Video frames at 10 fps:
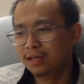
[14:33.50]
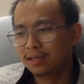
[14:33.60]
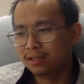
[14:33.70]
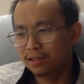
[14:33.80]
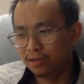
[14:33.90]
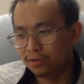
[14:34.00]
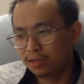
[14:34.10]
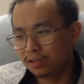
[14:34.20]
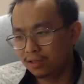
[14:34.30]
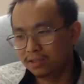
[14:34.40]

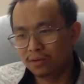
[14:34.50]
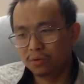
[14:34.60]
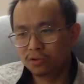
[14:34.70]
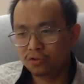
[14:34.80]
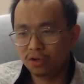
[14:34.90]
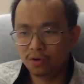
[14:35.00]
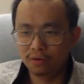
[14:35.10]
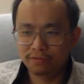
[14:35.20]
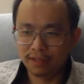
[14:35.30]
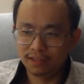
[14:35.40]
because they were so
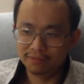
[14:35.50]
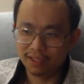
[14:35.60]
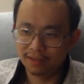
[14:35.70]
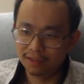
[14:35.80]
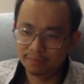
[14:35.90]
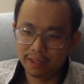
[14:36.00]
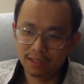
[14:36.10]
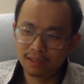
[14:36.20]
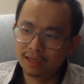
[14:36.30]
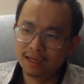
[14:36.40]
effective at
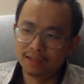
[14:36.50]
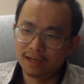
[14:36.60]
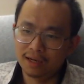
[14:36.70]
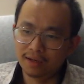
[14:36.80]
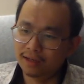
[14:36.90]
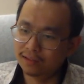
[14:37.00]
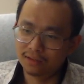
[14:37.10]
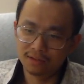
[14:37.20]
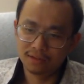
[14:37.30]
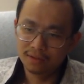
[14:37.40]
clickbaiting, and I
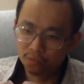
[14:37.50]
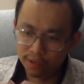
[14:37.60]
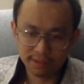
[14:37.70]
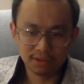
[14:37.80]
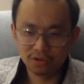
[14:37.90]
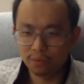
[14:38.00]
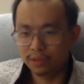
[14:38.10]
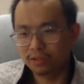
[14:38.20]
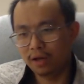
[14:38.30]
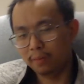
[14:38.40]
just wasted so
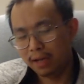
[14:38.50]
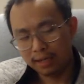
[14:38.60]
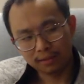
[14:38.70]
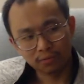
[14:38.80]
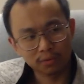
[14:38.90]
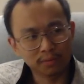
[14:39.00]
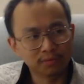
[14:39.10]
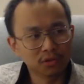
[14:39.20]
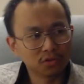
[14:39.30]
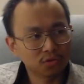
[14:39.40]
much time. I had to remove
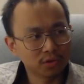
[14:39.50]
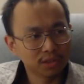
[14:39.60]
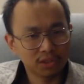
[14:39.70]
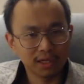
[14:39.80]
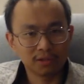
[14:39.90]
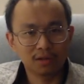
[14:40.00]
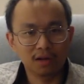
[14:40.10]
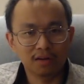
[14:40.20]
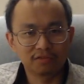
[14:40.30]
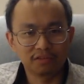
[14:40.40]
the shorts channel
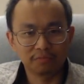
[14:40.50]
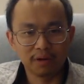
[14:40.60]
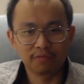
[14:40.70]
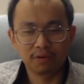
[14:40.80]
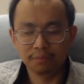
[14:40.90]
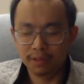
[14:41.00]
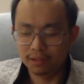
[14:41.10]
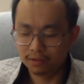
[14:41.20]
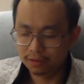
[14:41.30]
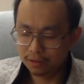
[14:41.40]
off of my front
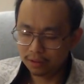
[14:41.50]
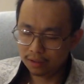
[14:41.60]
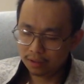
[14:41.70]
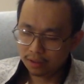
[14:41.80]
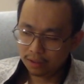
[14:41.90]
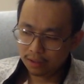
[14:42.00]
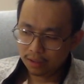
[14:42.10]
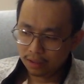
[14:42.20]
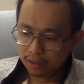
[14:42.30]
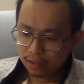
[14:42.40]
page.
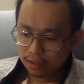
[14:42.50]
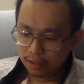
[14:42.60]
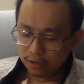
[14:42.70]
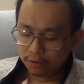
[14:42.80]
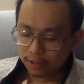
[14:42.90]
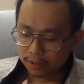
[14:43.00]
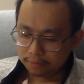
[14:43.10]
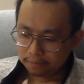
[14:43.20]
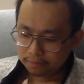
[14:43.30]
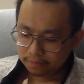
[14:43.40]
Okay,
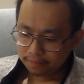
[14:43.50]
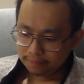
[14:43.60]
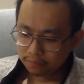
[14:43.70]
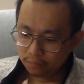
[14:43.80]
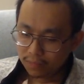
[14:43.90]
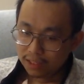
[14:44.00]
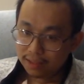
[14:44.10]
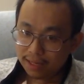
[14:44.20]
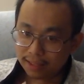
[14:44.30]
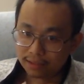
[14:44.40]

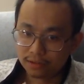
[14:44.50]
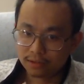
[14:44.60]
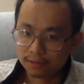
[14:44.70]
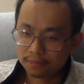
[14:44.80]
next.